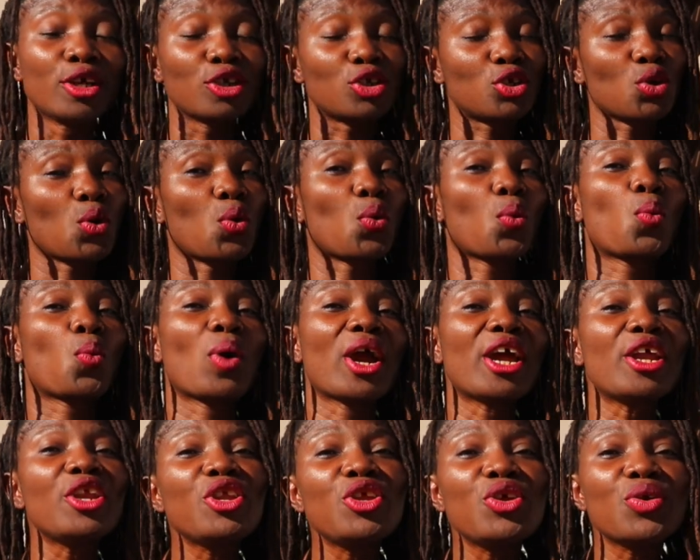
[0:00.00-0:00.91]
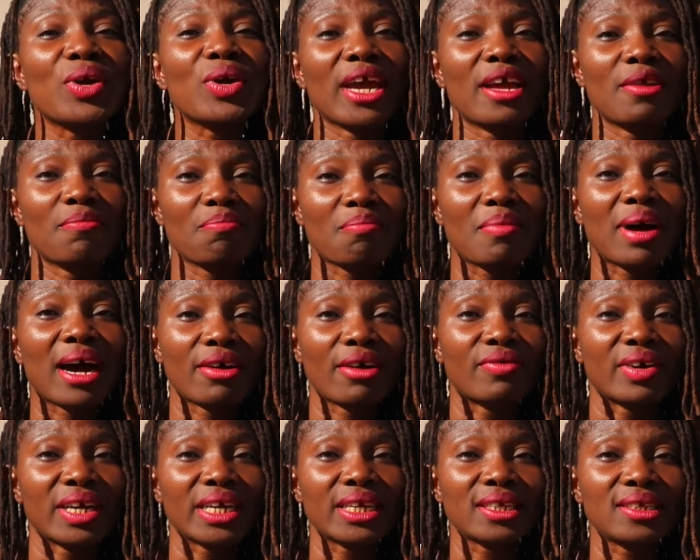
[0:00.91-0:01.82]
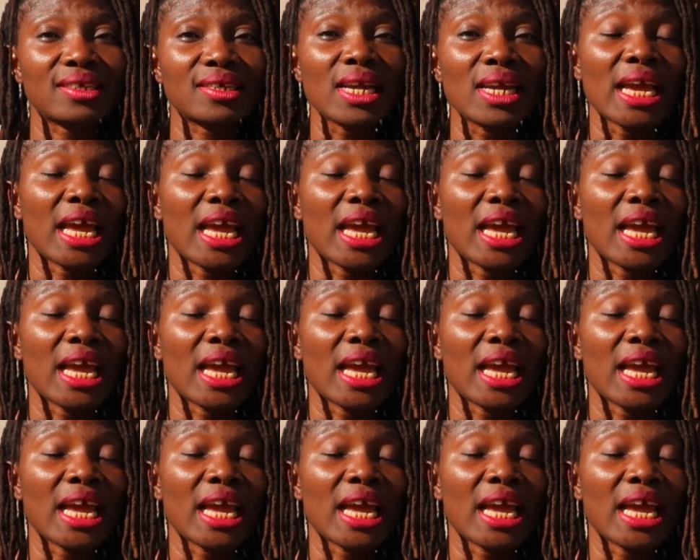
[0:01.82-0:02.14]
So when you get married,